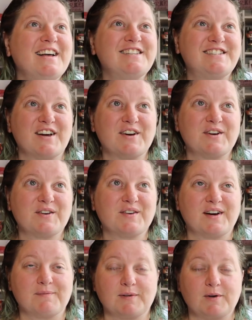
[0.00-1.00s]
So
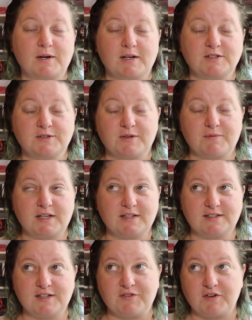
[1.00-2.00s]
I'm going to do something
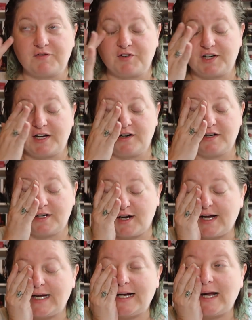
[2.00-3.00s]
different for dinner
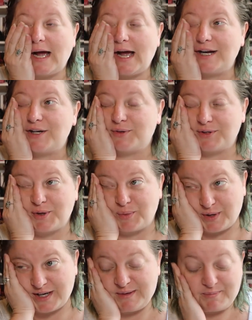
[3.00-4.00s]
tonight. I don't know
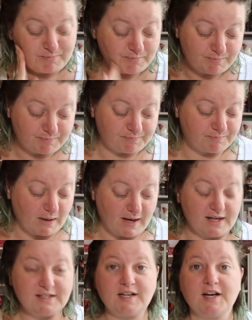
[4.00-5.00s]
what.
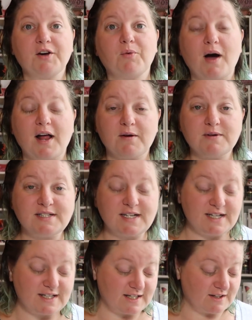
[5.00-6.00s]
But while I was
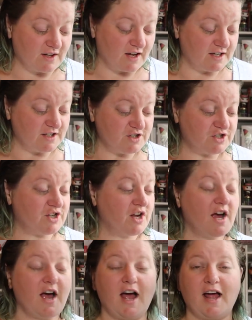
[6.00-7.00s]
eating lunch,
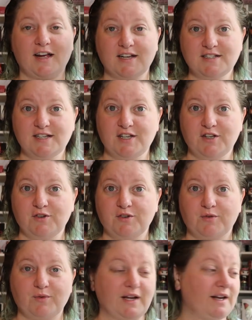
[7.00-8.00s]
I
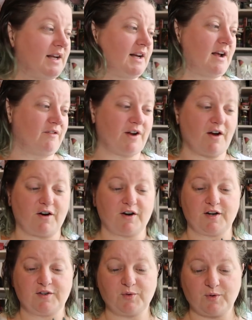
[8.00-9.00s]
continued reading Every
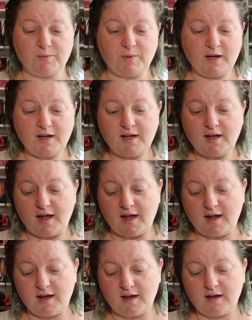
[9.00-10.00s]
Heart and Doorway,
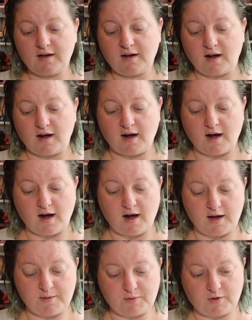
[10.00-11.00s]
and
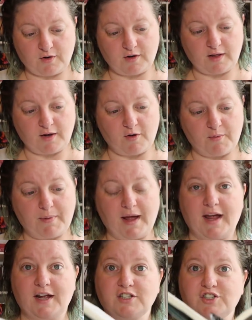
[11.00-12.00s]
I am currently on
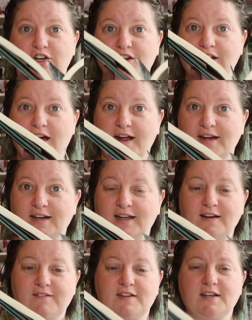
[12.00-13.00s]
page
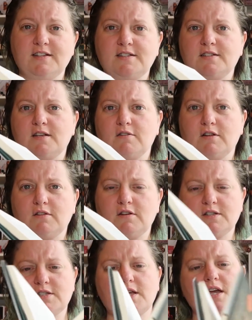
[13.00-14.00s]
90 of this, so it
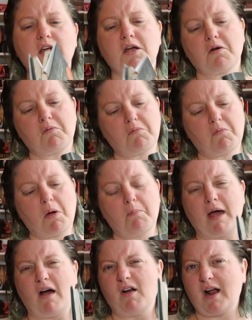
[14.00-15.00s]
looks like
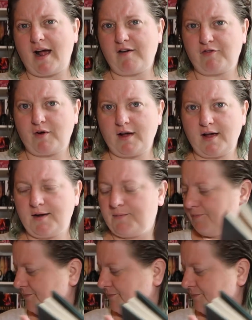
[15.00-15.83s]
about halfway.